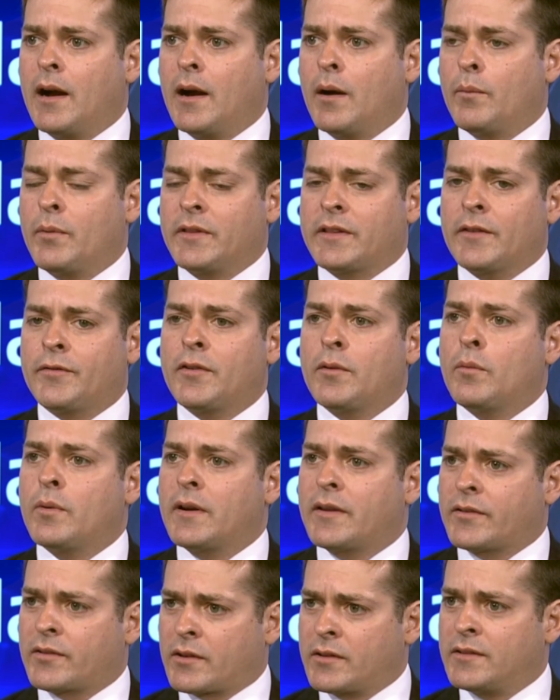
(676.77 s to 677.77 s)
We definitely
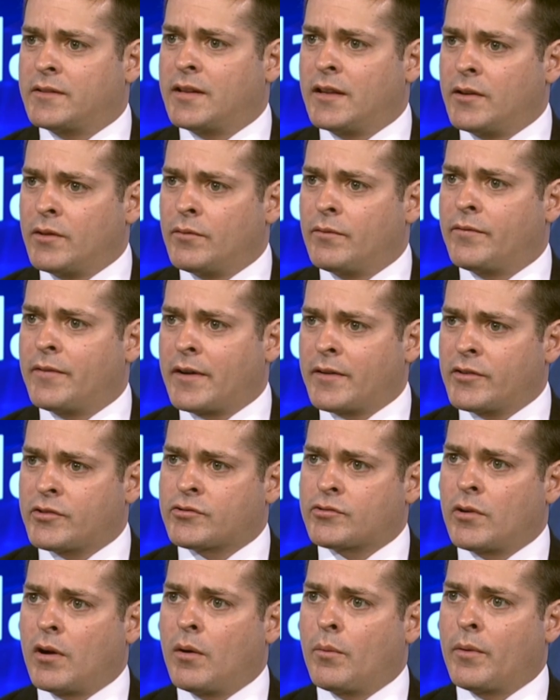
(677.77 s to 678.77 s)
want to continue very
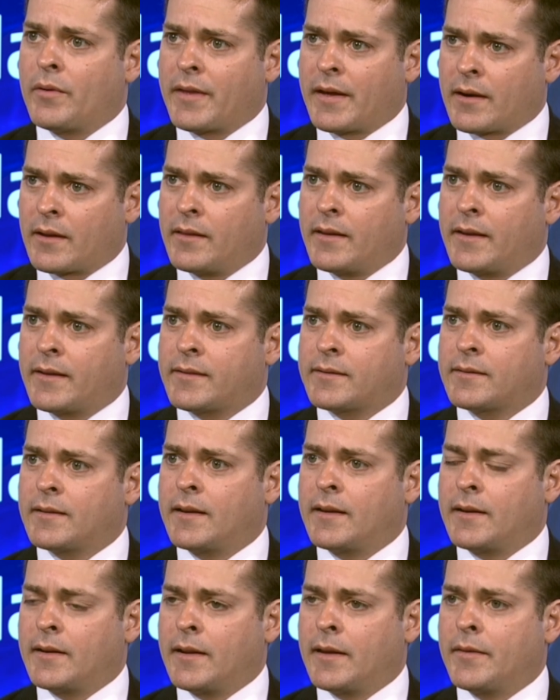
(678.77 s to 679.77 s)
strong with Etilix
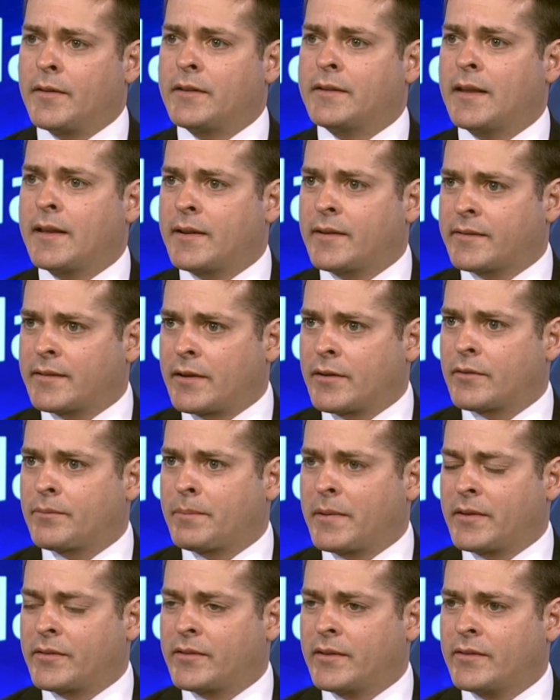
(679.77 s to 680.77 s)
and the data center
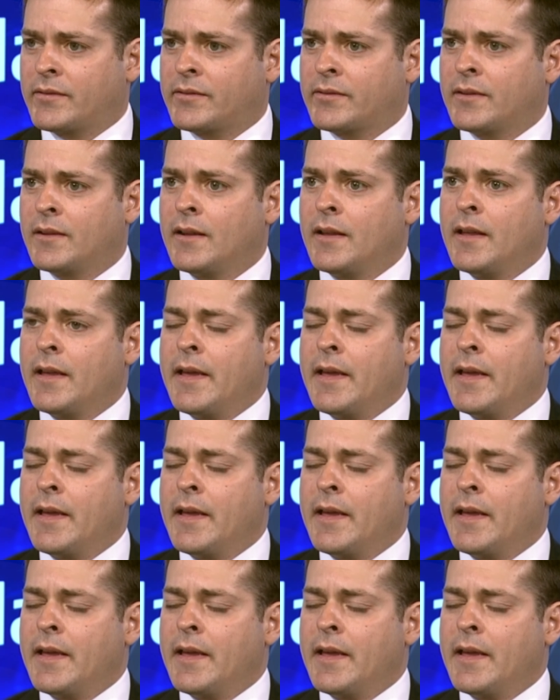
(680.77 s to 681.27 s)
business.